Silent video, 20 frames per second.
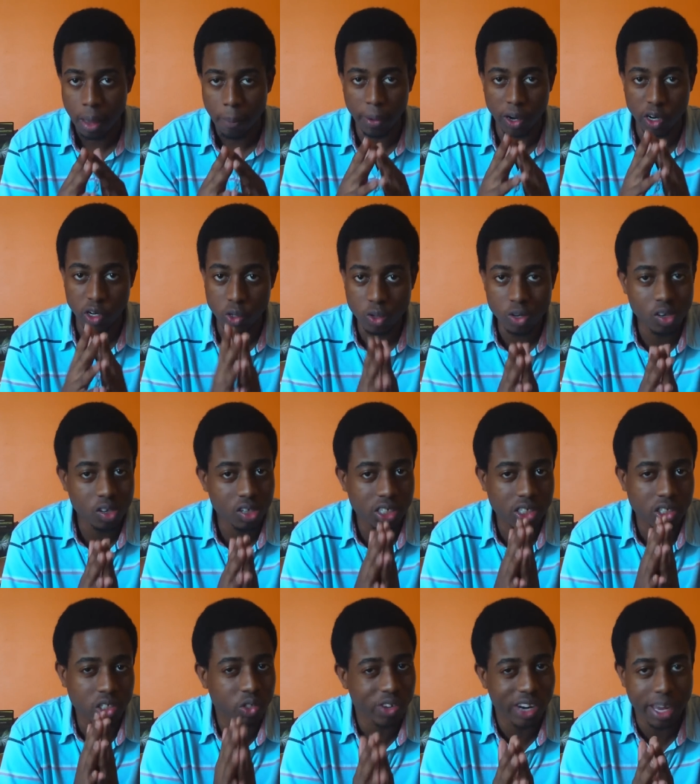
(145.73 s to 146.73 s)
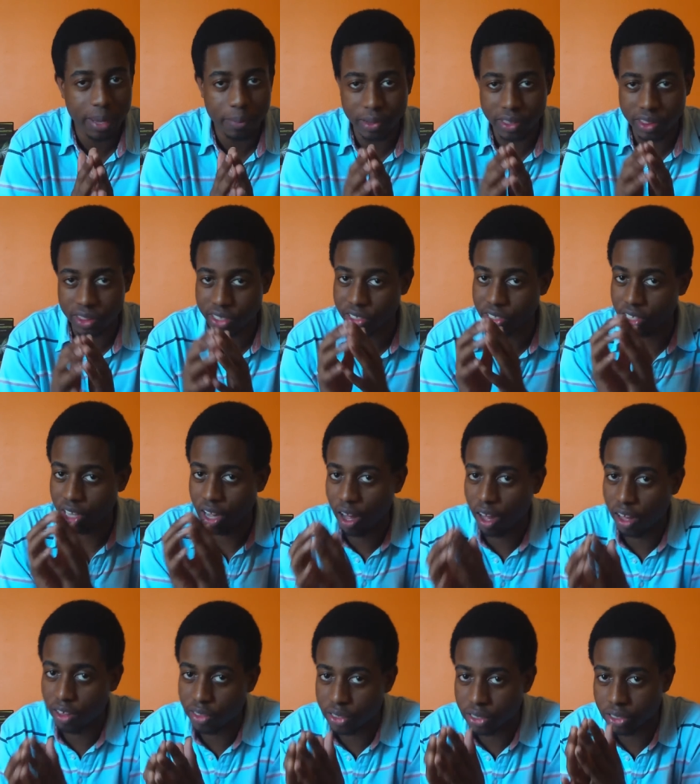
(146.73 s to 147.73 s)
But Google is great, but there's
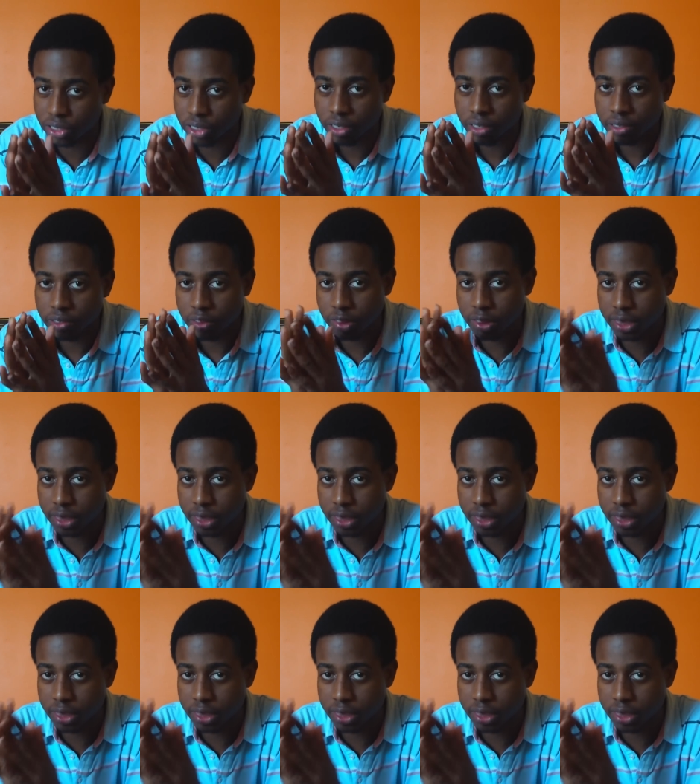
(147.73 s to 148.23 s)
other